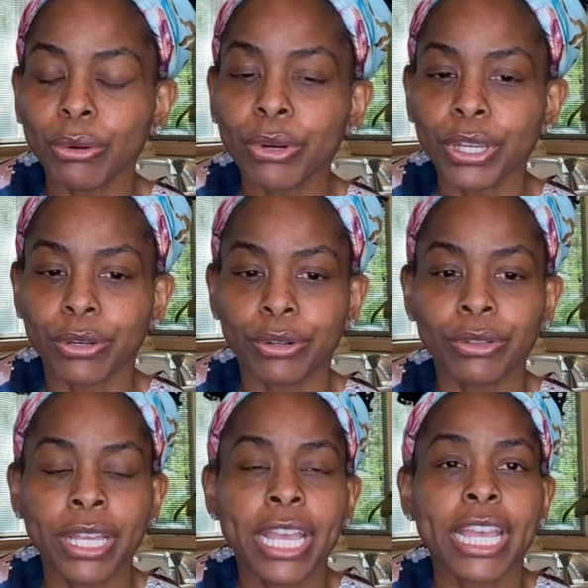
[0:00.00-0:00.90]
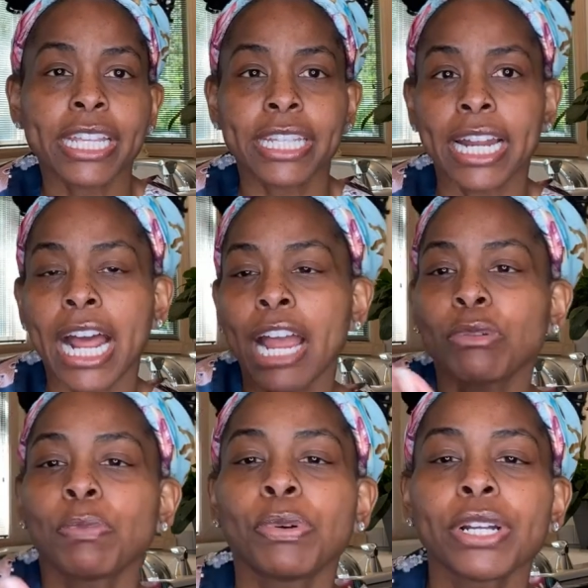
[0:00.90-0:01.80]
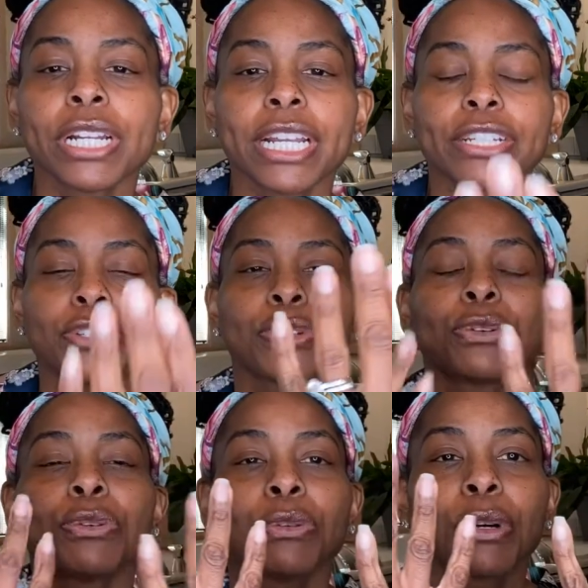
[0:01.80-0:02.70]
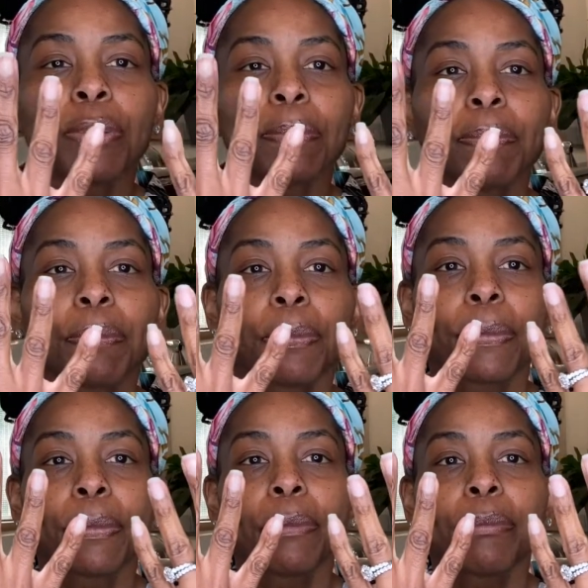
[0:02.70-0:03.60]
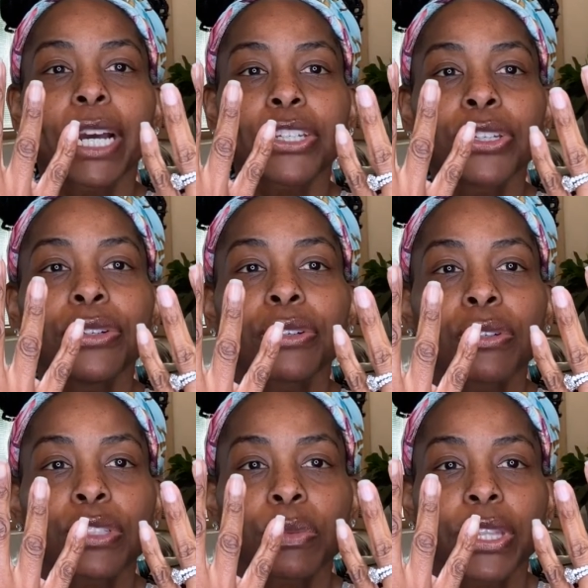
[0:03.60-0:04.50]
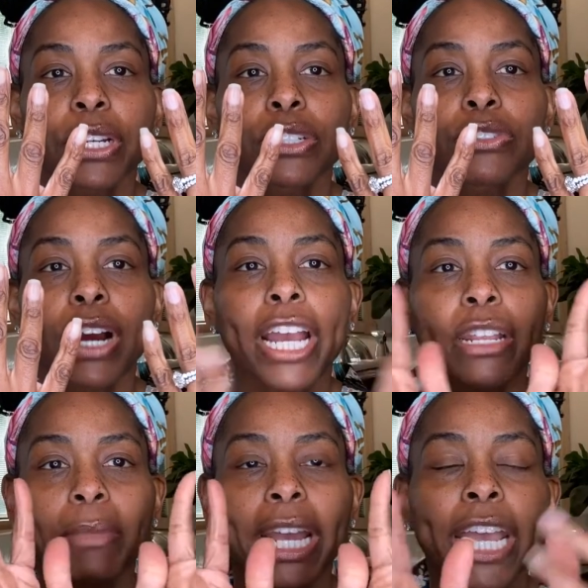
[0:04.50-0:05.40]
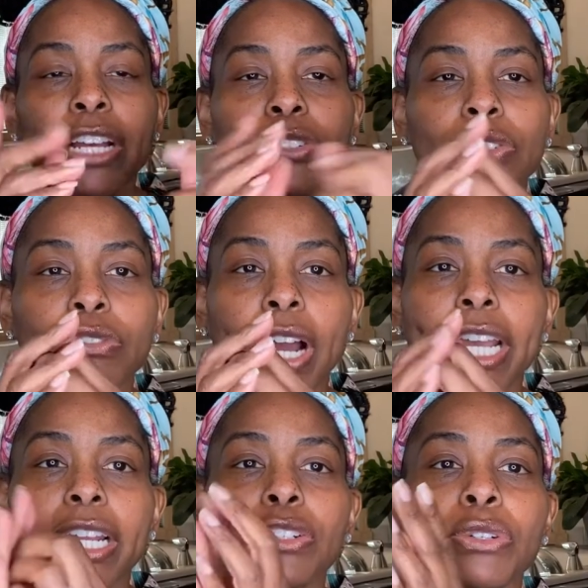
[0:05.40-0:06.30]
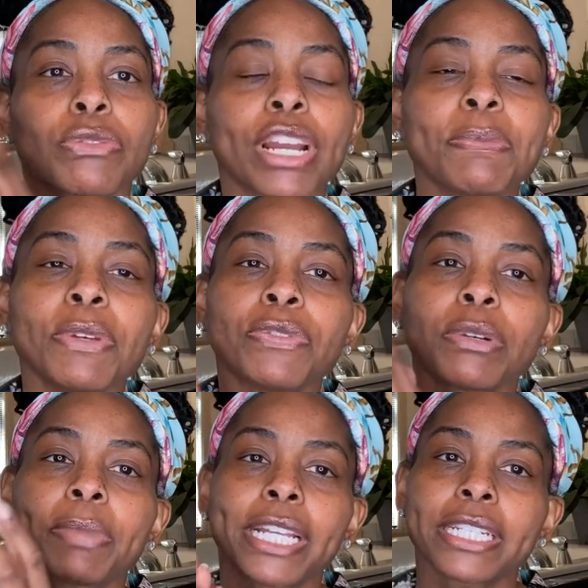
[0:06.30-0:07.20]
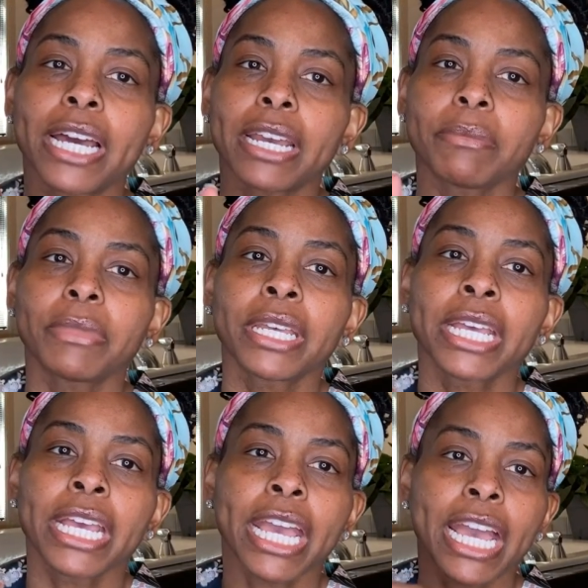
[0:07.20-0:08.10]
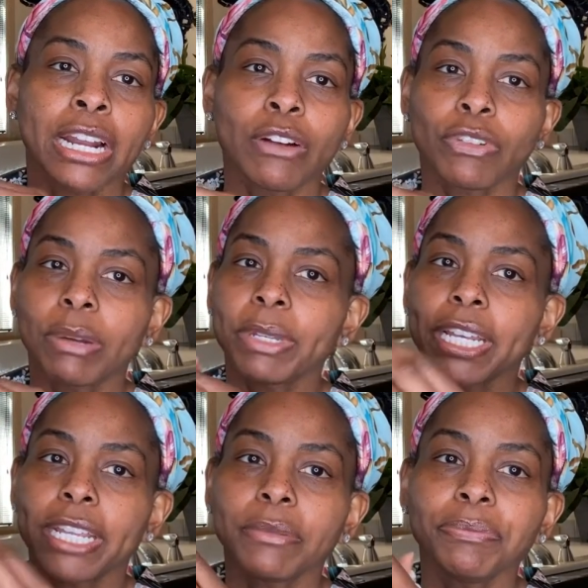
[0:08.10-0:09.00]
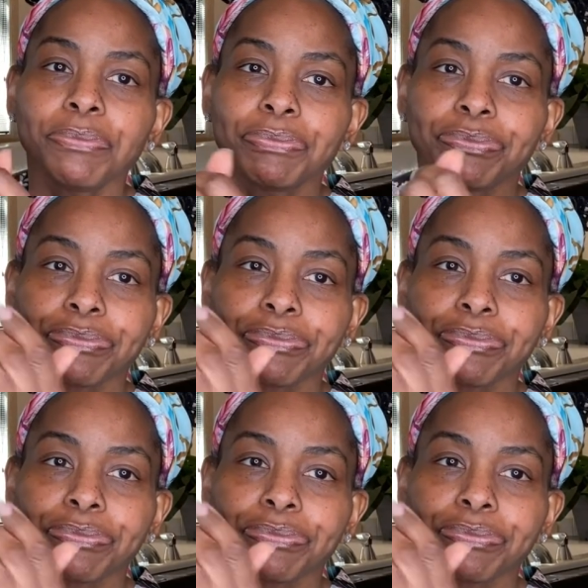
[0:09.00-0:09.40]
oil is that I will put it into my cuticles when they're dry and my hands are dry, and I'll do it right before bedtime. And I'll rub it in,